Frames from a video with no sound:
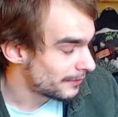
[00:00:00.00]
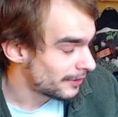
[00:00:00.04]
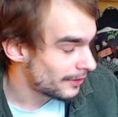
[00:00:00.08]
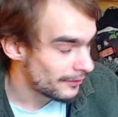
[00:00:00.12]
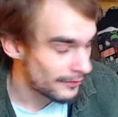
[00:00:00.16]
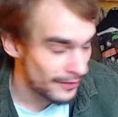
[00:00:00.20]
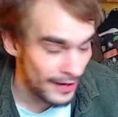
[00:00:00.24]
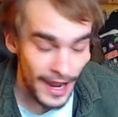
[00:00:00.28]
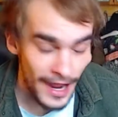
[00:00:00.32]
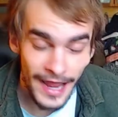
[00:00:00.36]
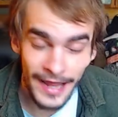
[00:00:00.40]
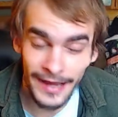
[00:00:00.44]

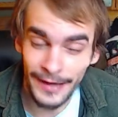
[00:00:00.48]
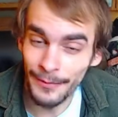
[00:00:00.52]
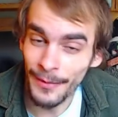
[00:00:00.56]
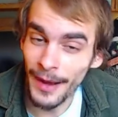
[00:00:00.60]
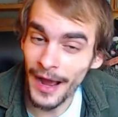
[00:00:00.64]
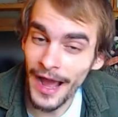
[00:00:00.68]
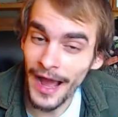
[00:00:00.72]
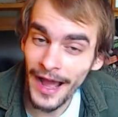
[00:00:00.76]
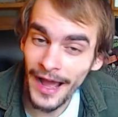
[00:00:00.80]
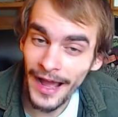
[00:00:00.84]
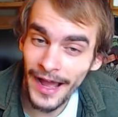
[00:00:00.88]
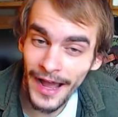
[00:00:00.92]
I am
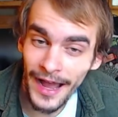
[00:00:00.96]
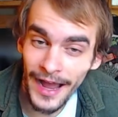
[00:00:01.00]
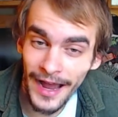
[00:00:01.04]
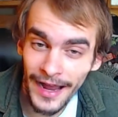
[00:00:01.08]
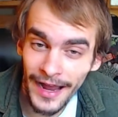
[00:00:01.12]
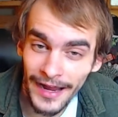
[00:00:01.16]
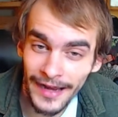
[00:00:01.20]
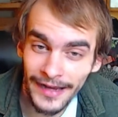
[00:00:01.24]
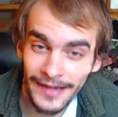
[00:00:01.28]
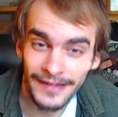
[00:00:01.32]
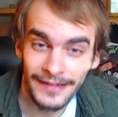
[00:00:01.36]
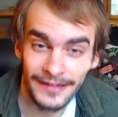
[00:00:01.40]

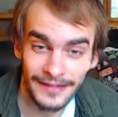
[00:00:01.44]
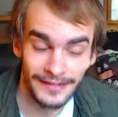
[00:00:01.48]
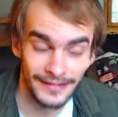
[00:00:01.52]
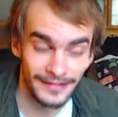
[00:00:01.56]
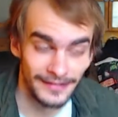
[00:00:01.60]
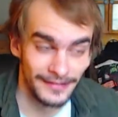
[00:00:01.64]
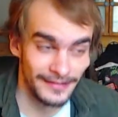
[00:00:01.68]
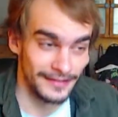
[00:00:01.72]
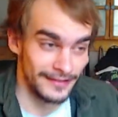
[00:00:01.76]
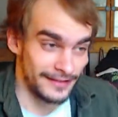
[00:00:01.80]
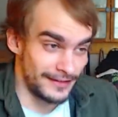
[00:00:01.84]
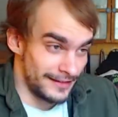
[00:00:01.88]
high.
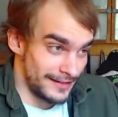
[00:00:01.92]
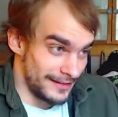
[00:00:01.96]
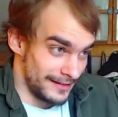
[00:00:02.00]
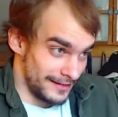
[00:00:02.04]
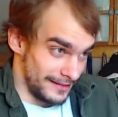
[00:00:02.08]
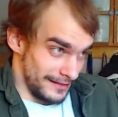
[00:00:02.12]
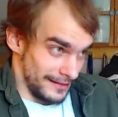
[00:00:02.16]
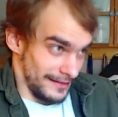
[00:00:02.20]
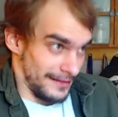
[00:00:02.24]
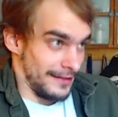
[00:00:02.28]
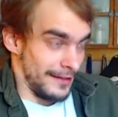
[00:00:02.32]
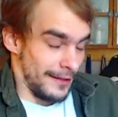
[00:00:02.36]

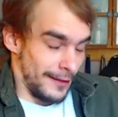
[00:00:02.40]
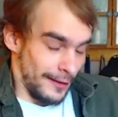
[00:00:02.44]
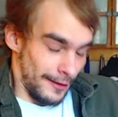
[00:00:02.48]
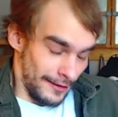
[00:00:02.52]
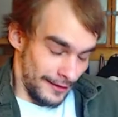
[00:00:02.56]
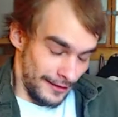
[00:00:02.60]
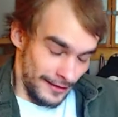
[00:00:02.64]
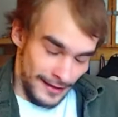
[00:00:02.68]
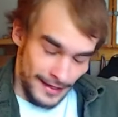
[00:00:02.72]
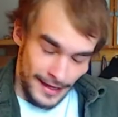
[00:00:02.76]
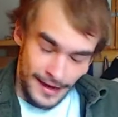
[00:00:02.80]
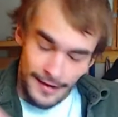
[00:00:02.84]

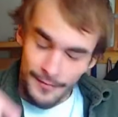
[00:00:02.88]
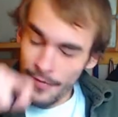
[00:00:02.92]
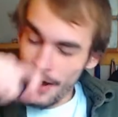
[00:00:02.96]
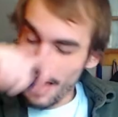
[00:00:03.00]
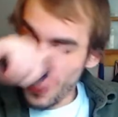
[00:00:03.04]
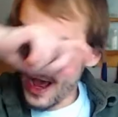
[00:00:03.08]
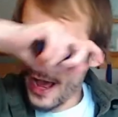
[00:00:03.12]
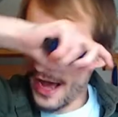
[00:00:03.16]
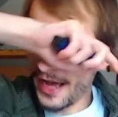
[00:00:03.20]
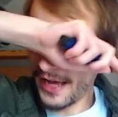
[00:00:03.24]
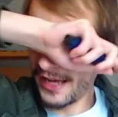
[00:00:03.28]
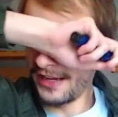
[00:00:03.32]
I'm high